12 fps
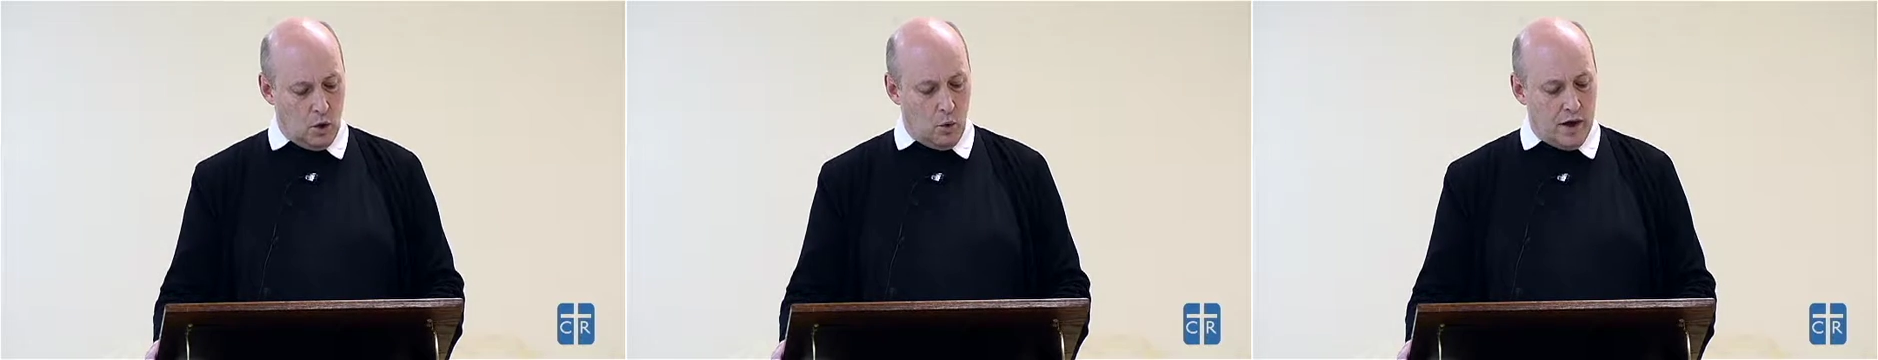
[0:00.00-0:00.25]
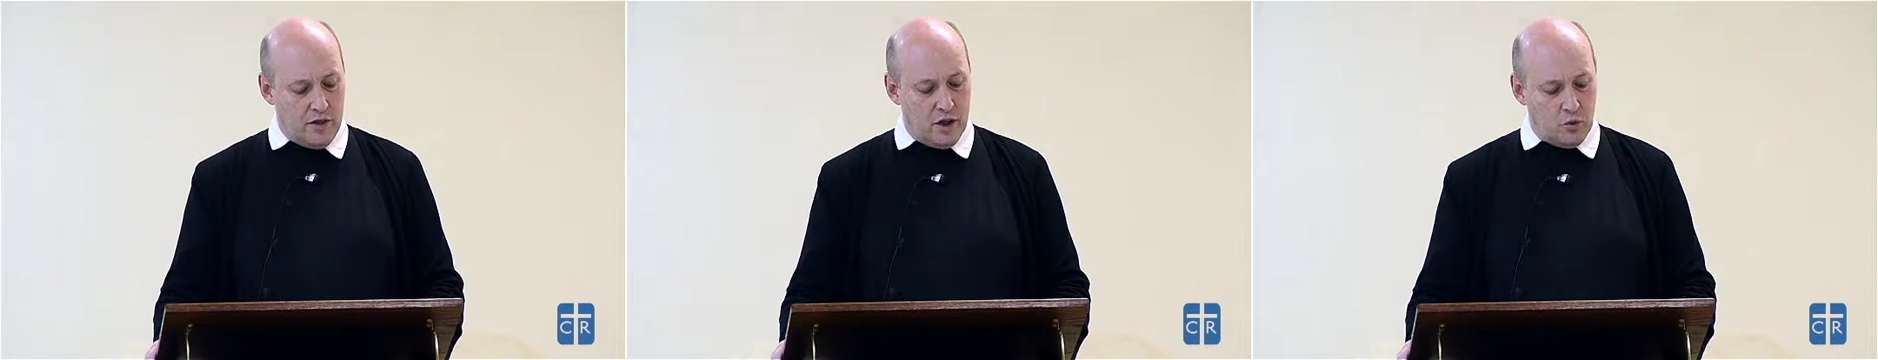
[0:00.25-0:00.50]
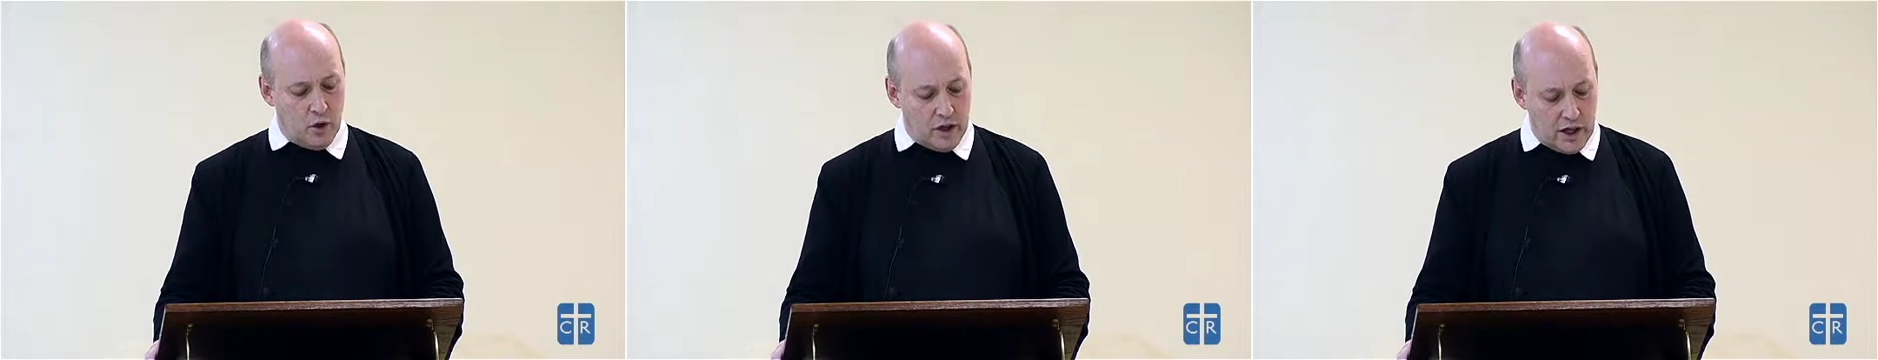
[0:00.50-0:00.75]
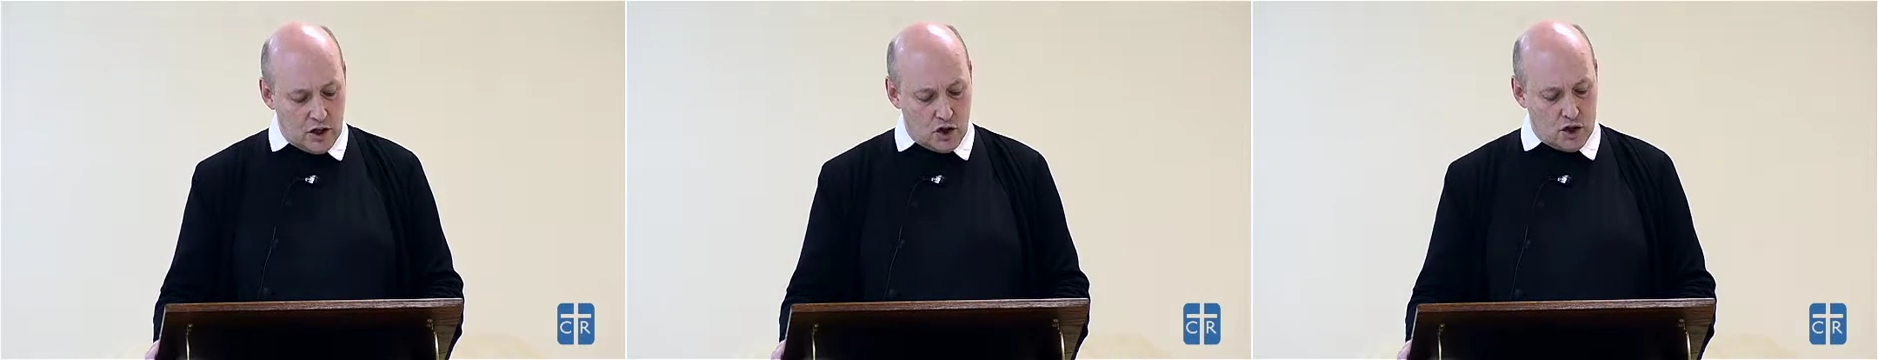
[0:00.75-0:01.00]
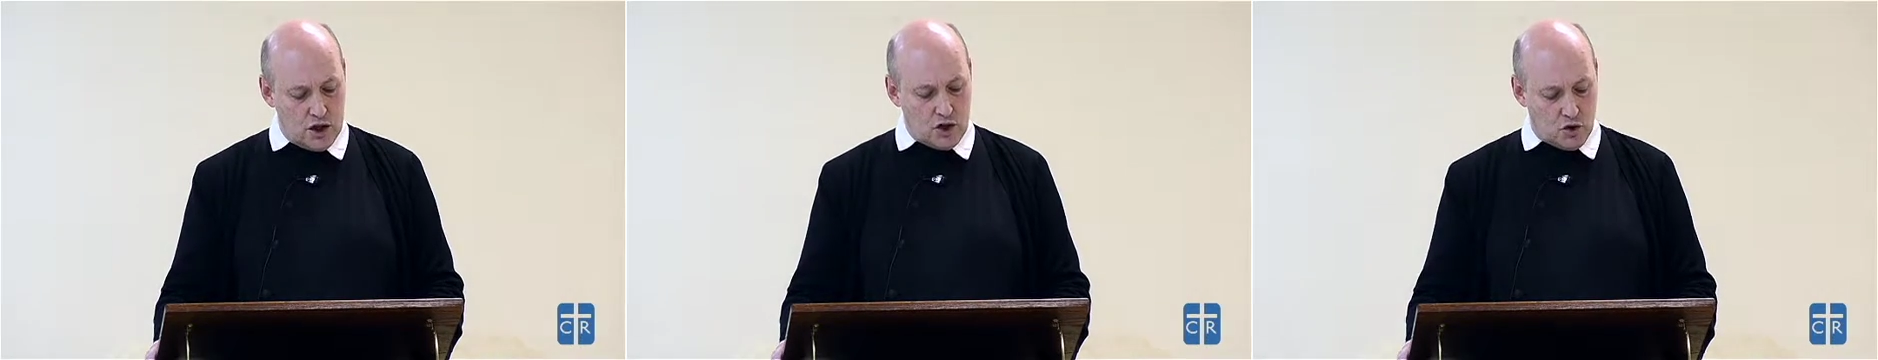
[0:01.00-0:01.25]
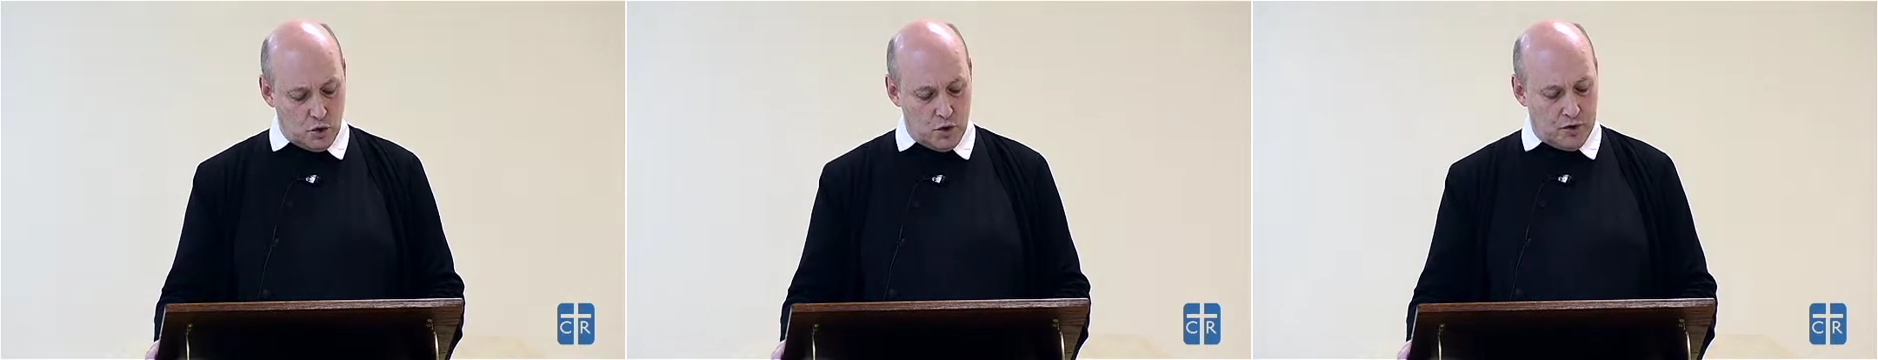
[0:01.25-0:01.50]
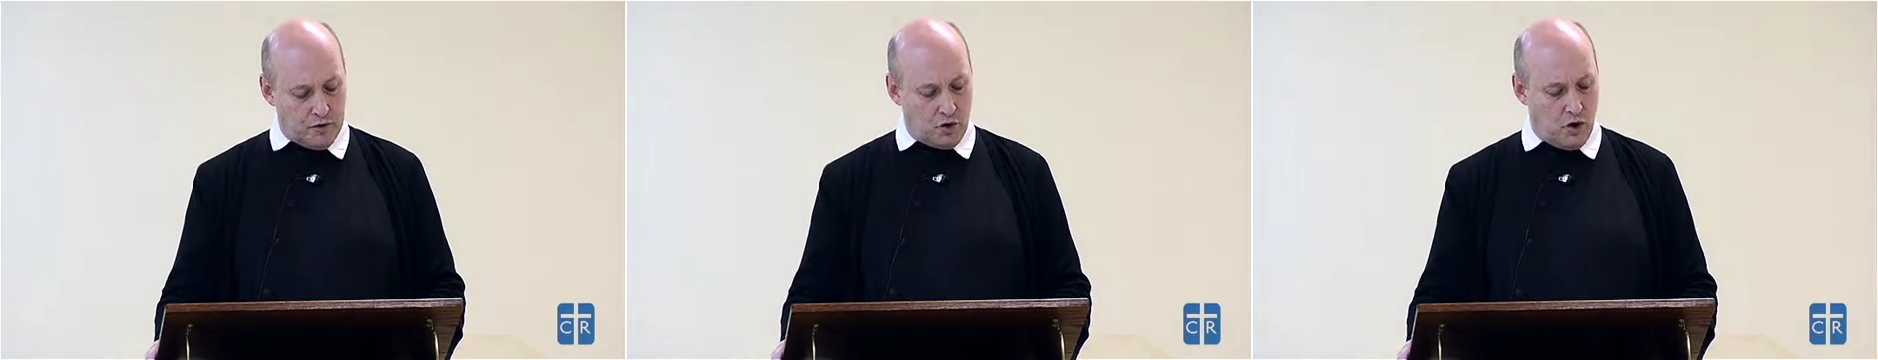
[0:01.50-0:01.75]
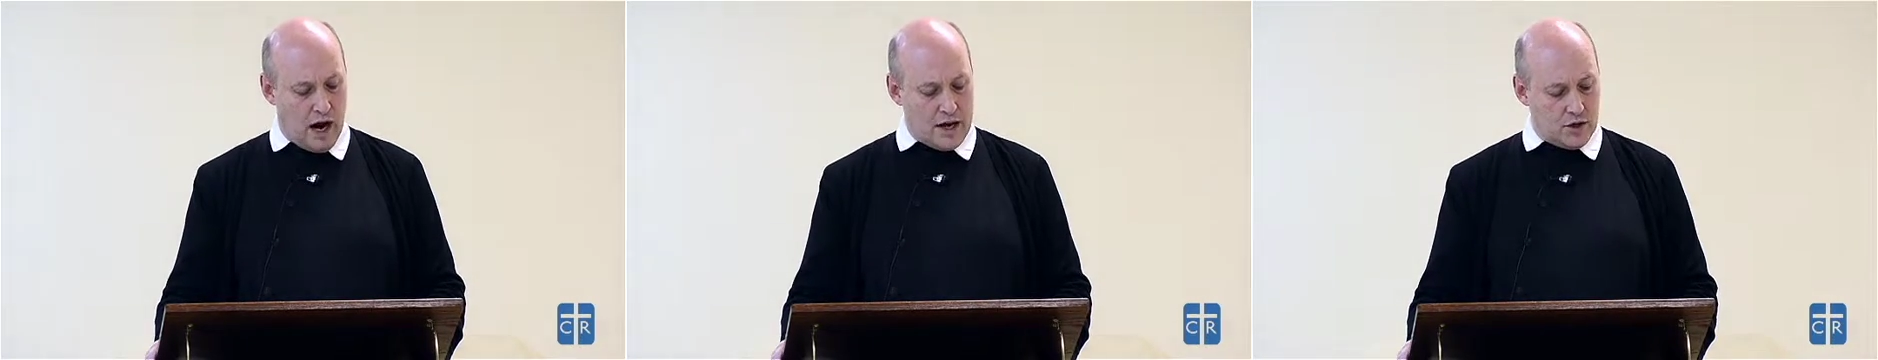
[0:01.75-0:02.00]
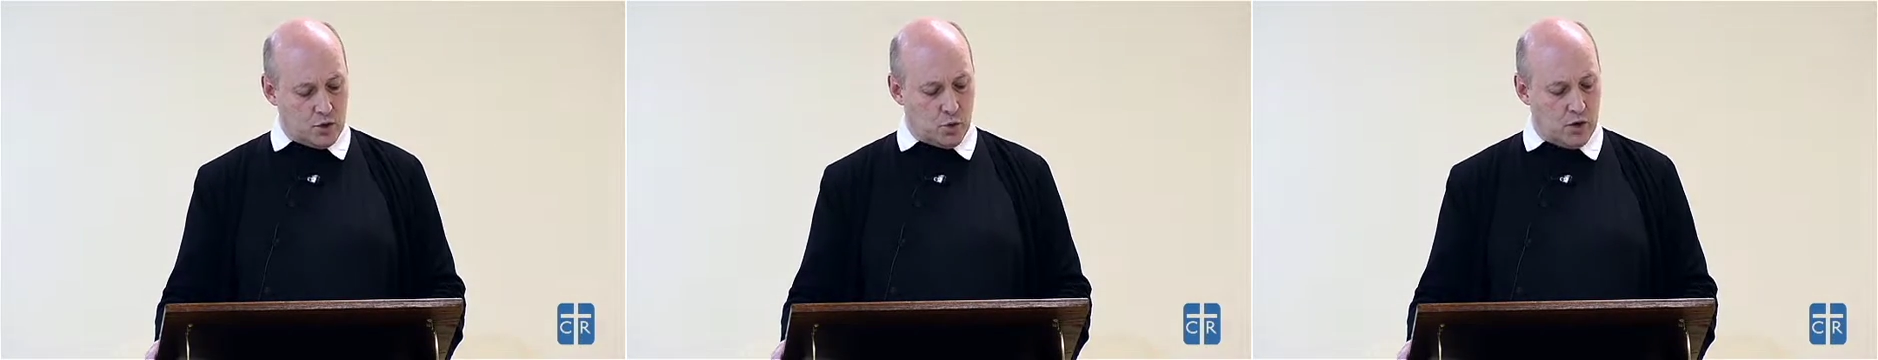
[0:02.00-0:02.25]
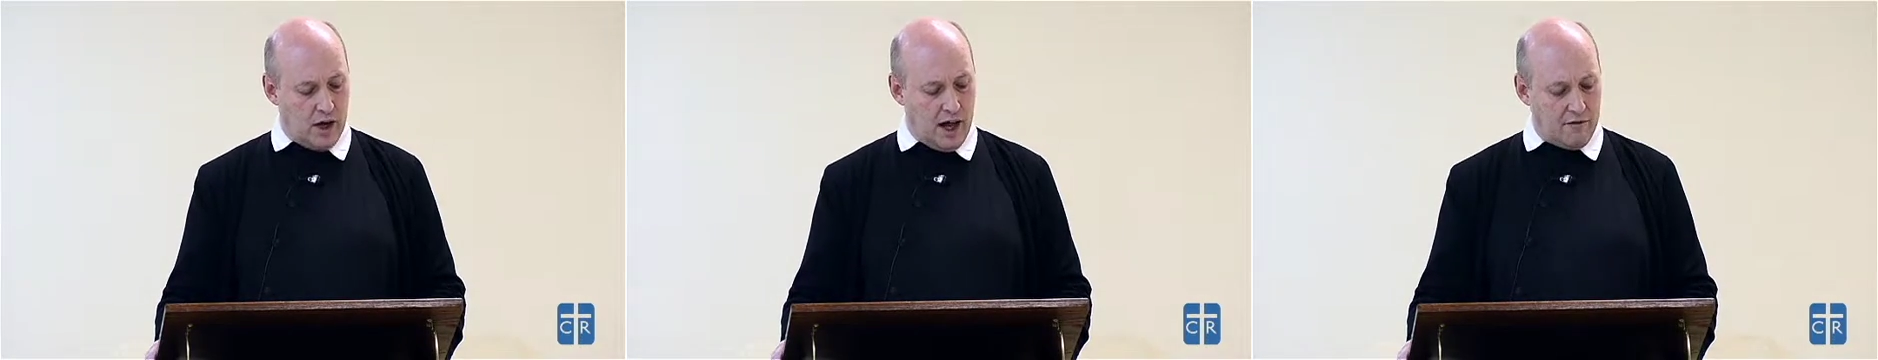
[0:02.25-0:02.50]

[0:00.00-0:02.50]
when the religion and truth of Christ were